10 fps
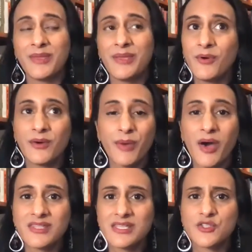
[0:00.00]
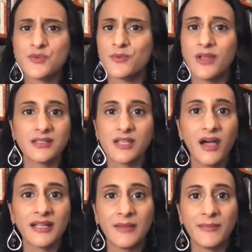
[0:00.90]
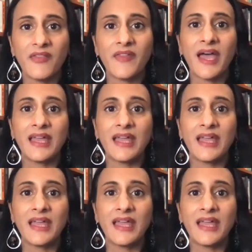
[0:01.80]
People, politicians were not talking about that.